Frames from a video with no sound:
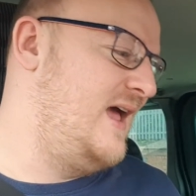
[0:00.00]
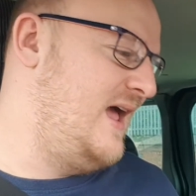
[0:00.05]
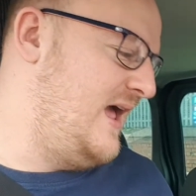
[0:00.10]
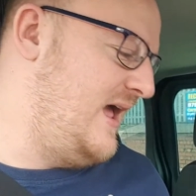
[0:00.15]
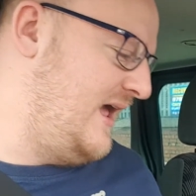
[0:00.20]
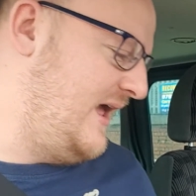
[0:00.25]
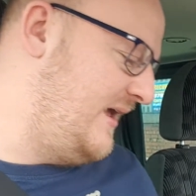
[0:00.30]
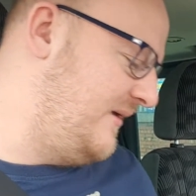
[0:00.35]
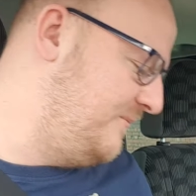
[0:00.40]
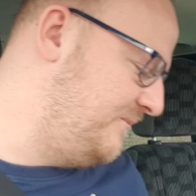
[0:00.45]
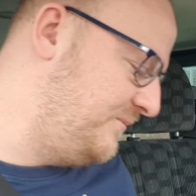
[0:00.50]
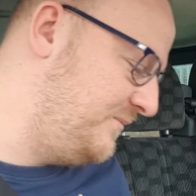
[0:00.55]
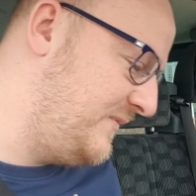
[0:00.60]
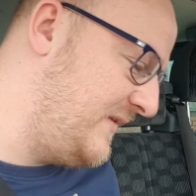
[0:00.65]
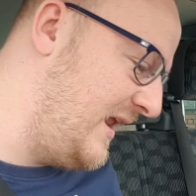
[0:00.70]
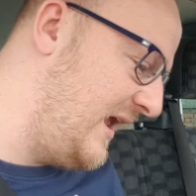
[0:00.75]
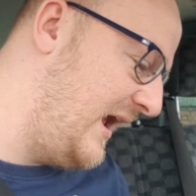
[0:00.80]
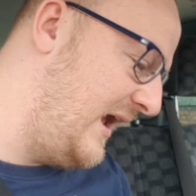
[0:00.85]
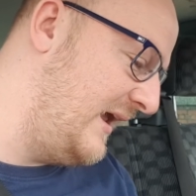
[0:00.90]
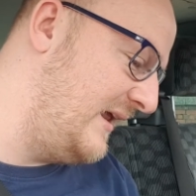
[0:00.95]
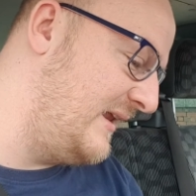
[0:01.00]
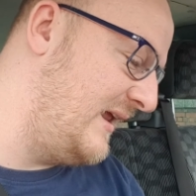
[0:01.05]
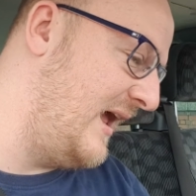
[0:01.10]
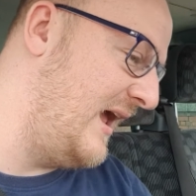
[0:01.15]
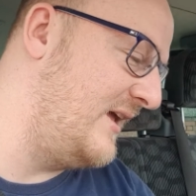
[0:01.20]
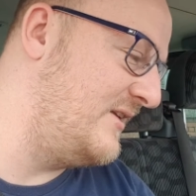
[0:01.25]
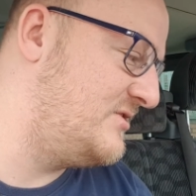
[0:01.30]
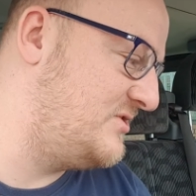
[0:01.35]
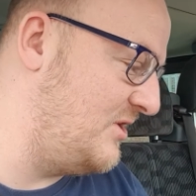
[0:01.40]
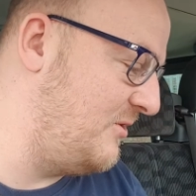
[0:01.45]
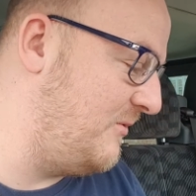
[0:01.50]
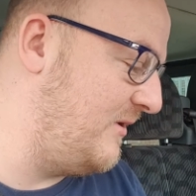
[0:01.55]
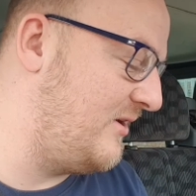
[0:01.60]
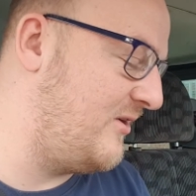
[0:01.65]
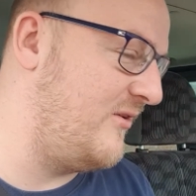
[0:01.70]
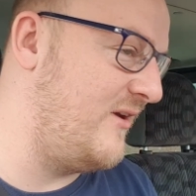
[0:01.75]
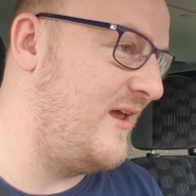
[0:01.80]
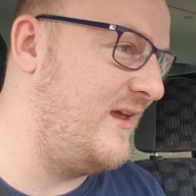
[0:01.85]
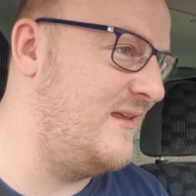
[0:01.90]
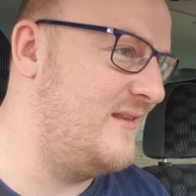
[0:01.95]
I do
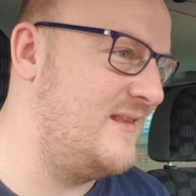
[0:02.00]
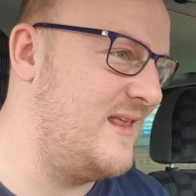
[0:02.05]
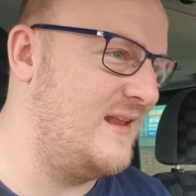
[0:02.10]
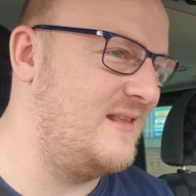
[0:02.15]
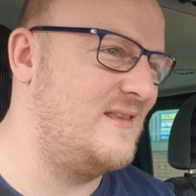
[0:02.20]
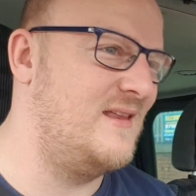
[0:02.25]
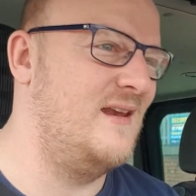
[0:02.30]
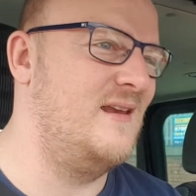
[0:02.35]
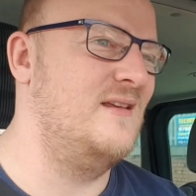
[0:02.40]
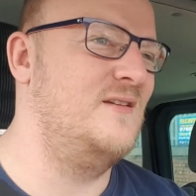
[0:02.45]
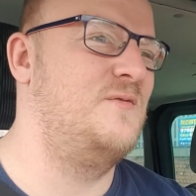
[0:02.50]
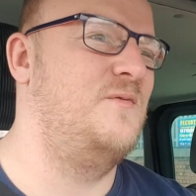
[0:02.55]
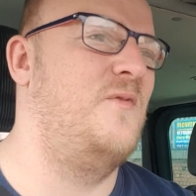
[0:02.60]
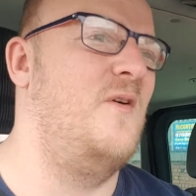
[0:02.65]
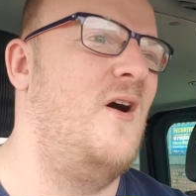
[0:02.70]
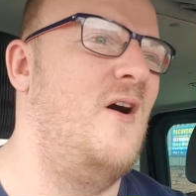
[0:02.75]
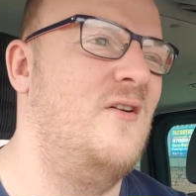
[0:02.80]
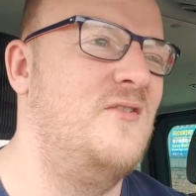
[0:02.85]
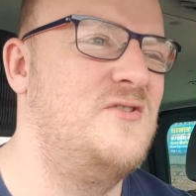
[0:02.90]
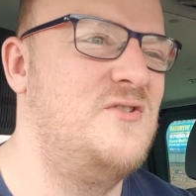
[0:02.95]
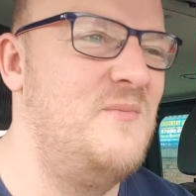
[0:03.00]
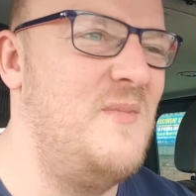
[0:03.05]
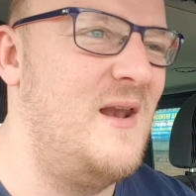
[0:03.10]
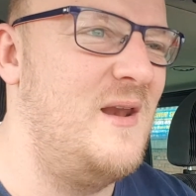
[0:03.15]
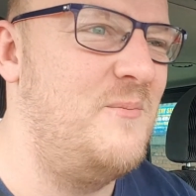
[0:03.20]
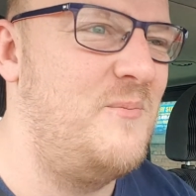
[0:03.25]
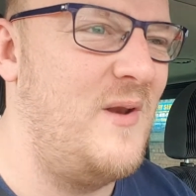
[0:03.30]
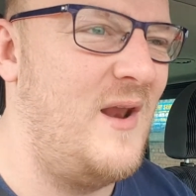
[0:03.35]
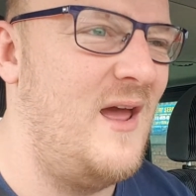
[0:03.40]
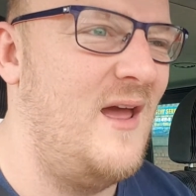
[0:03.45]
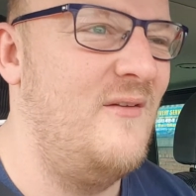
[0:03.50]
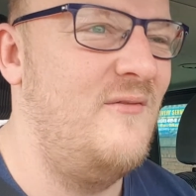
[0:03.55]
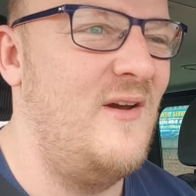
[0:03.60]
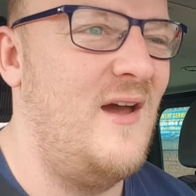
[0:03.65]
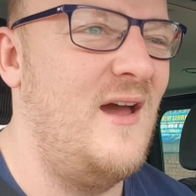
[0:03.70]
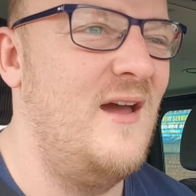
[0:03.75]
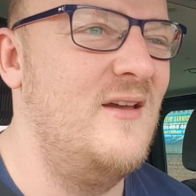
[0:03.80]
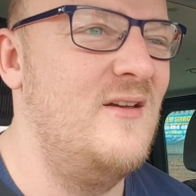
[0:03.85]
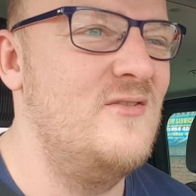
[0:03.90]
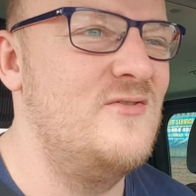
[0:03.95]
agree that there is far too many private
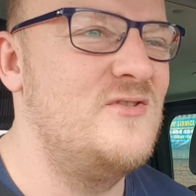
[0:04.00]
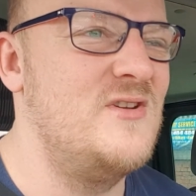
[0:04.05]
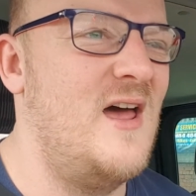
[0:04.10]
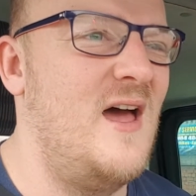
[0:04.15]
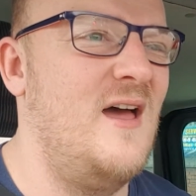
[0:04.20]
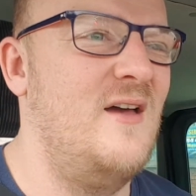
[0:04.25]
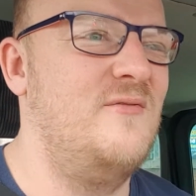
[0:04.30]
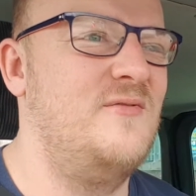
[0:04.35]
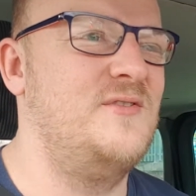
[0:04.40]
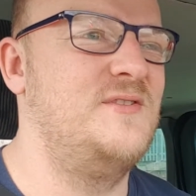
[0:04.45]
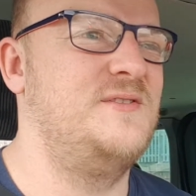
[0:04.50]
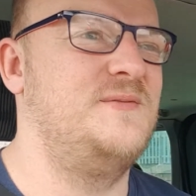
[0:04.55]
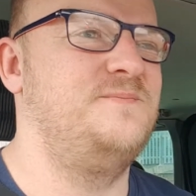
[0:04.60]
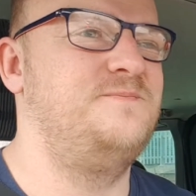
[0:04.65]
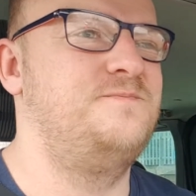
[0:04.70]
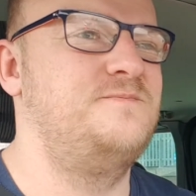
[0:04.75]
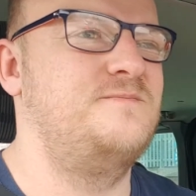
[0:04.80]
hire drivers.